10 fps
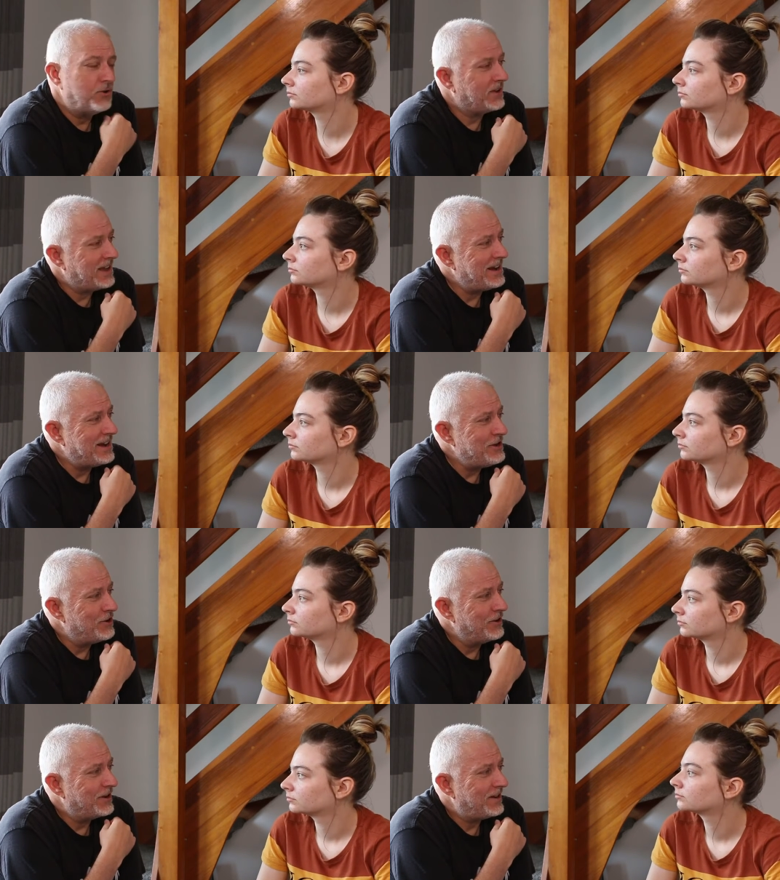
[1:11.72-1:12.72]
Speaker 1: not getting any
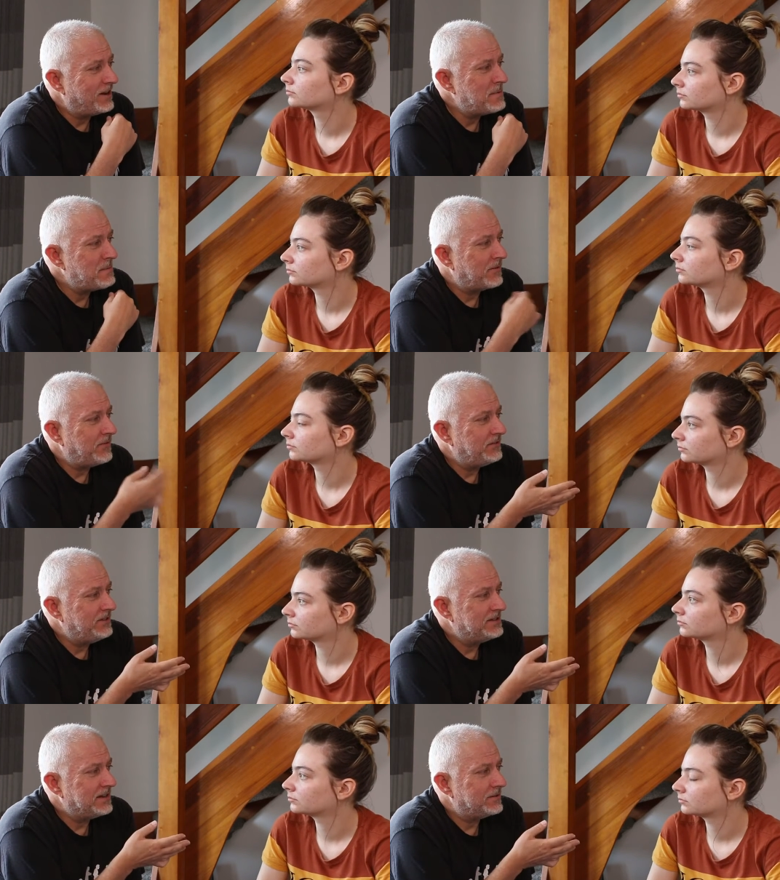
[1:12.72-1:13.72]
younger. I'm in my
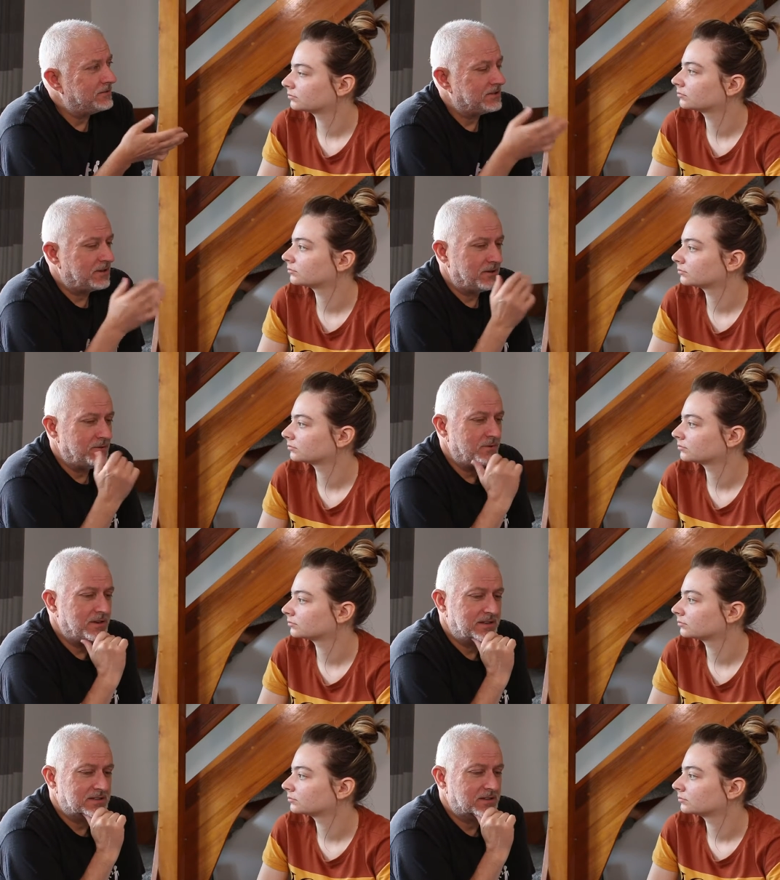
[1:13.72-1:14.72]
fifties now, so
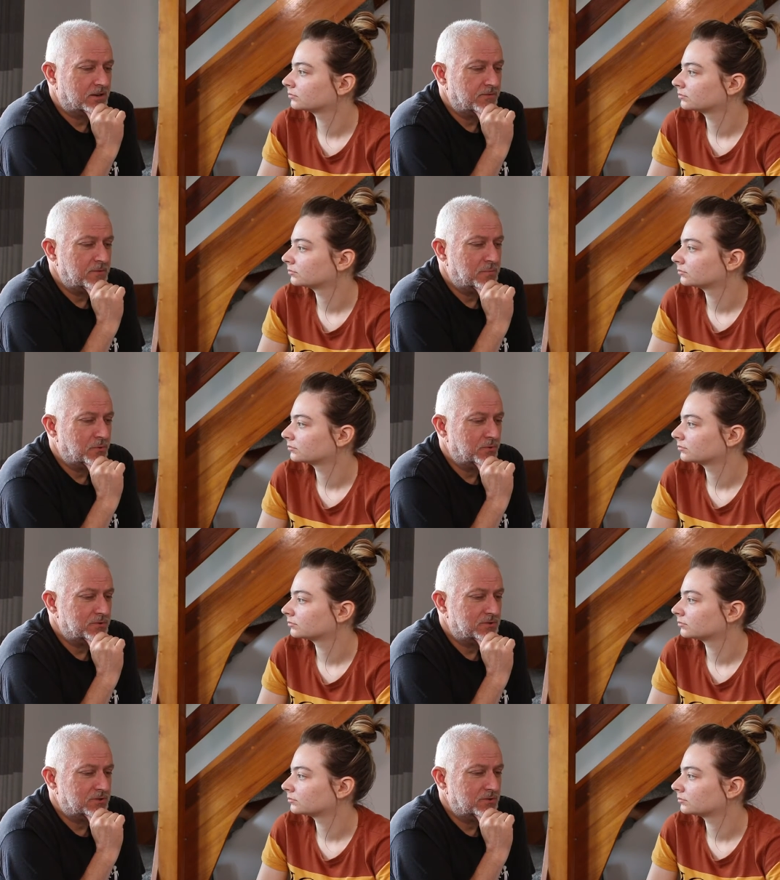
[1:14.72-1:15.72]
it's kind of
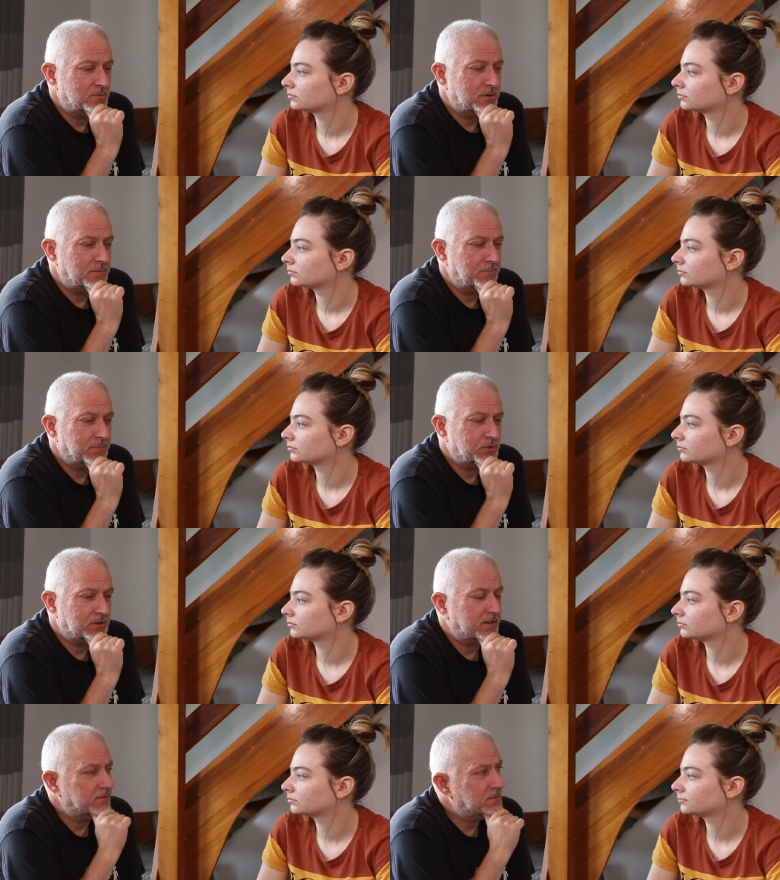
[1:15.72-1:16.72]
important to um, to
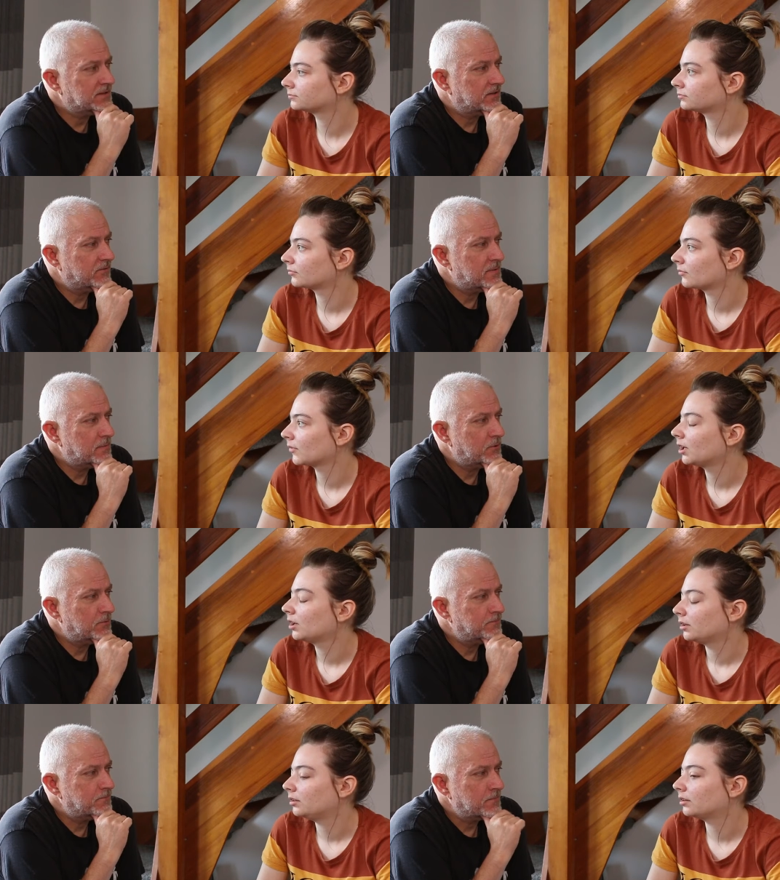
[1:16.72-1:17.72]
look after myself a bit
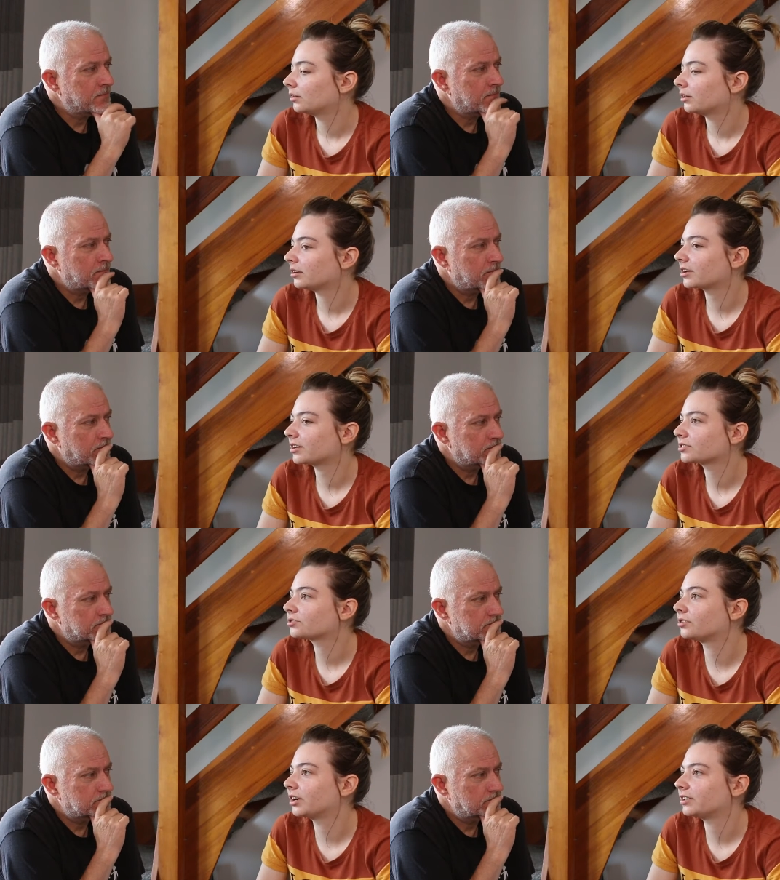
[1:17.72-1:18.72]
more.
Speaker 2: Yeah, and I guess
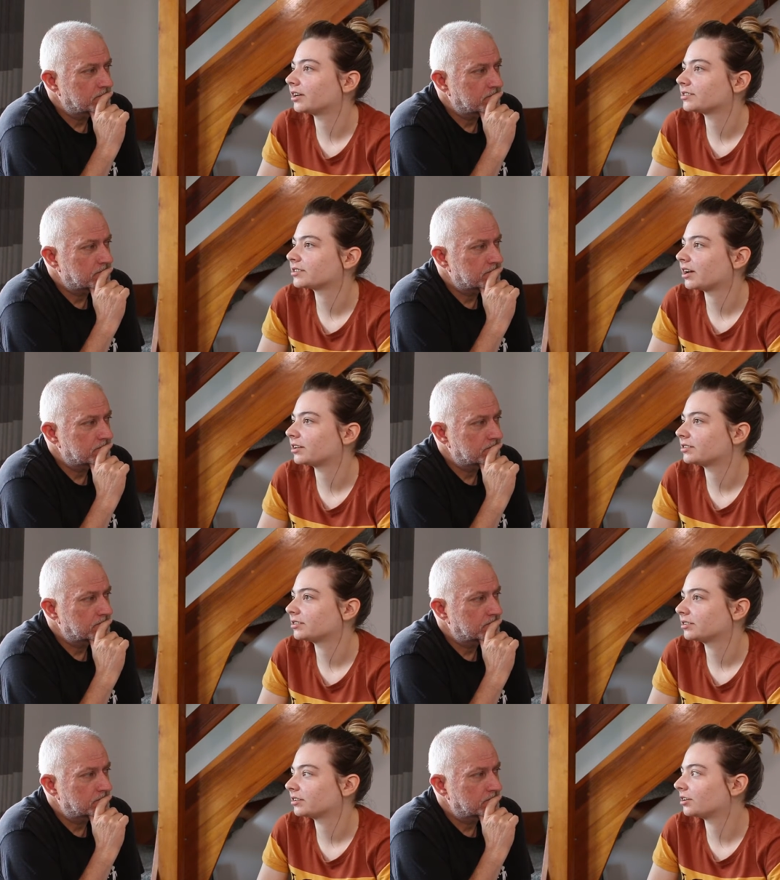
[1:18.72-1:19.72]
Granddad's had
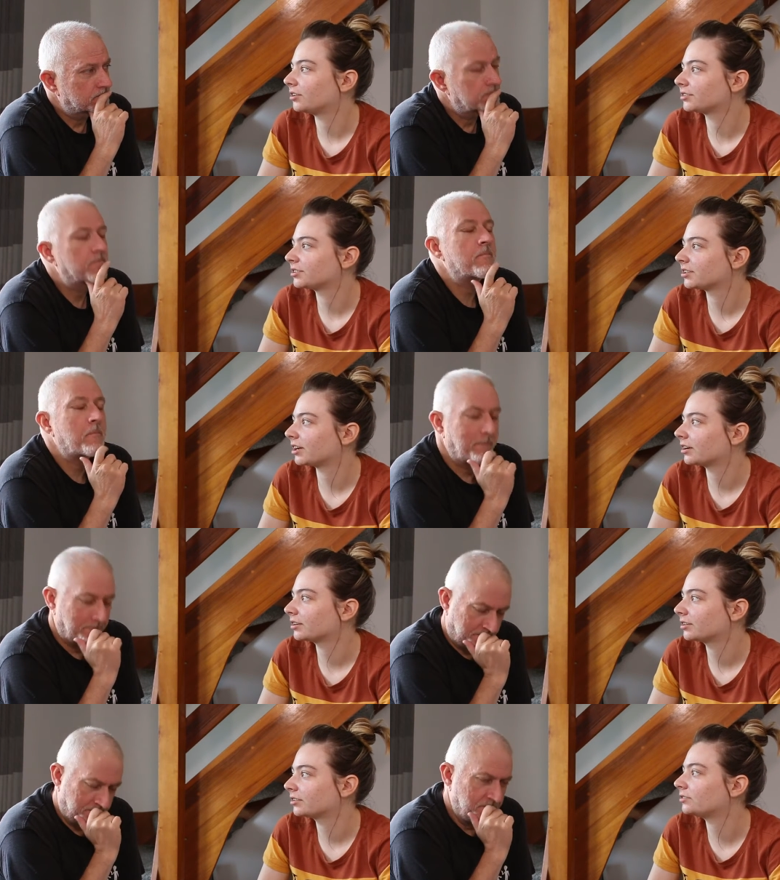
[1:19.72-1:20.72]
a heart
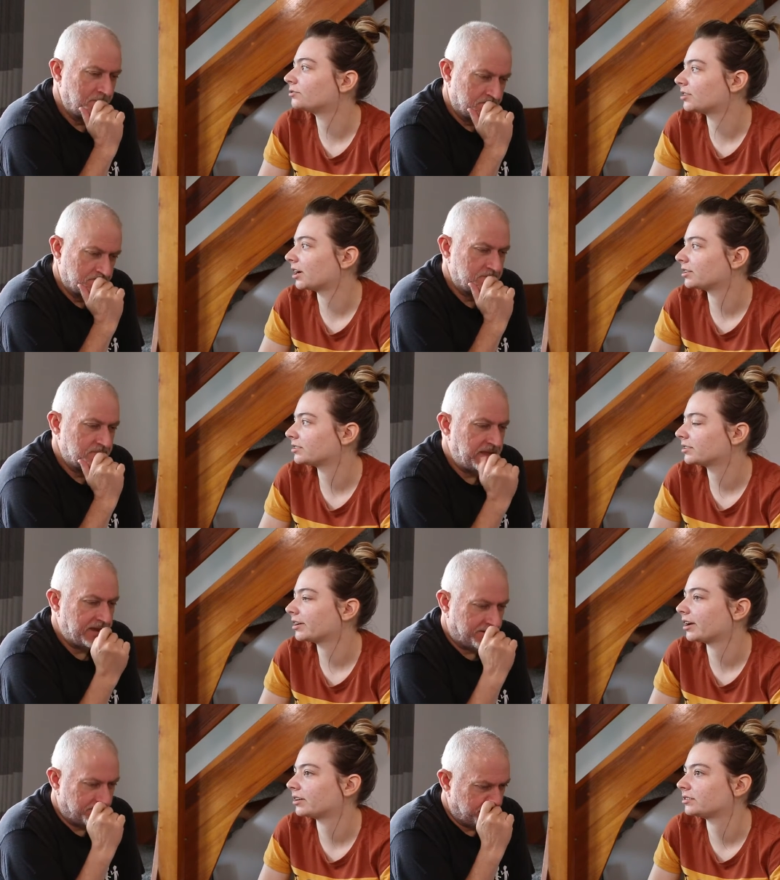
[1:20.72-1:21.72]
attack. Your dad.
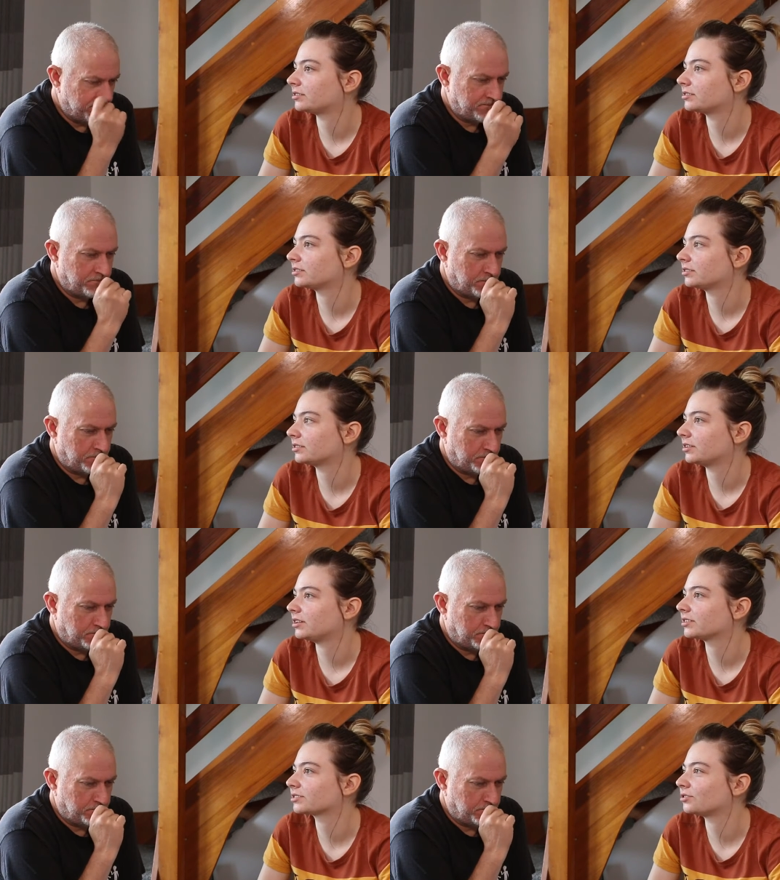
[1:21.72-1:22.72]
Yeah. And
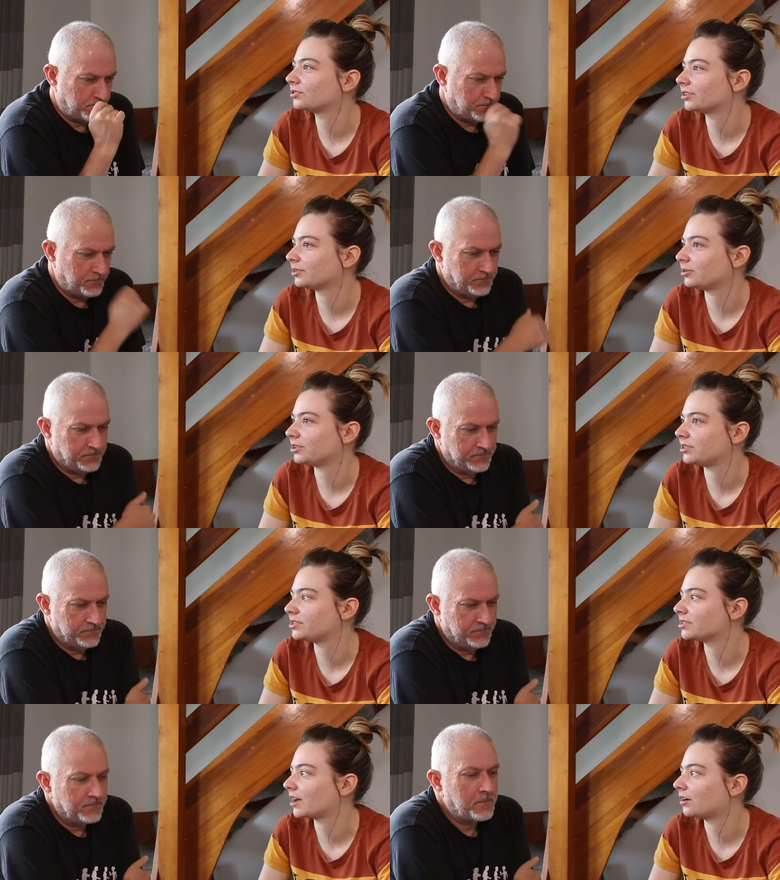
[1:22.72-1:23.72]
he has got diabetes